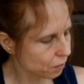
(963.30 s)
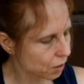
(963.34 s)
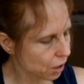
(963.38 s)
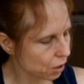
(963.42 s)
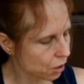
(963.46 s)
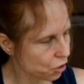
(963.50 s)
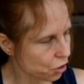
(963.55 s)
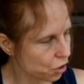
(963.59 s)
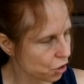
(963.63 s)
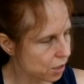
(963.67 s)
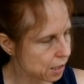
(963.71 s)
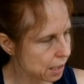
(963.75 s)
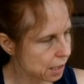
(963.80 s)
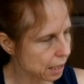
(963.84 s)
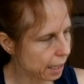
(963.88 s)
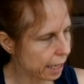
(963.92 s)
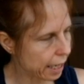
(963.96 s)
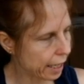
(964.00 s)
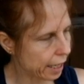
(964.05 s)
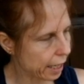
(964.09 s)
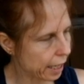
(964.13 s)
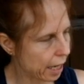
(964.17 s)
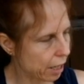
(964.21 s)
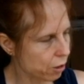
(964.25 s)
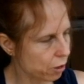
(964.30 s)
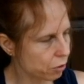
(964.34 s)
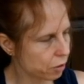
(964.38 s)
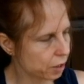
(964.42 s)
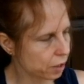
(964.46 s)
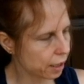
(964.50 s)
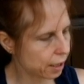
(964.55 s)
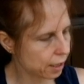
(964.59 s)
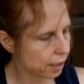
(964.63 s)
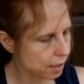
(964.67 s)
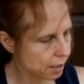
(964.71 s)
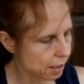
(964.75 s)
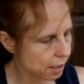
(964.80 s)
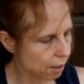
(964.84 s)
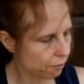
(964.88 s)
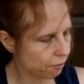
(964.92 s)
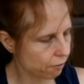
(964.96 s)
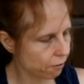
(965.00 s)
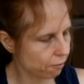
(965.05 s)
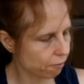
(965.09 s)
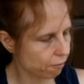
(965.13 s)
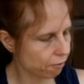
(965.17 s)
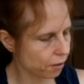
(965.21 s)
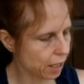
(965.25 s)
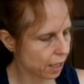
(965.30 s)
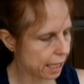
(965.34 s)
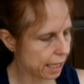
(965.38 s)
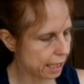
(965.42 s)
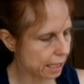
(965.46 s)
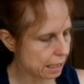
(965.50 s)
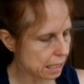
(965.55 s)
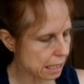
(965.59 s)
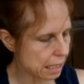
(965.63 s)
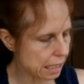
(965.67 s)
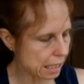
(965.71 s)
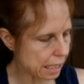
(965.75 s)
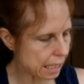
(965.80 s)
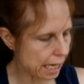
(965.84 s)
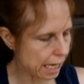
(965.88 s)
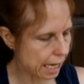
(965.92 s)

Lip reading: You just lay it out, it self-inflates,